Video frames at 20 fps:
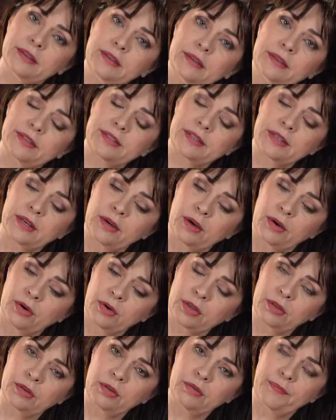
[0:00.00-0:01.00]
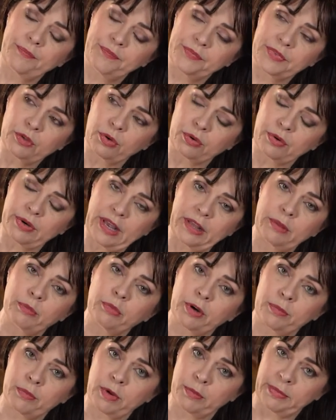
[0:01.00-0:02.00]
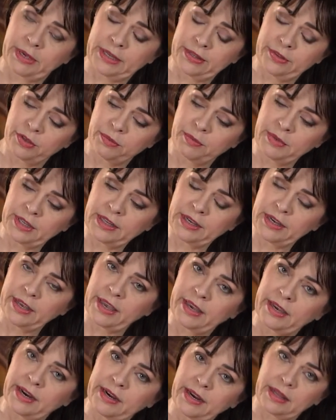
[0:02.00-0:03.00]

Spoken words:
So to create more momentum in the hair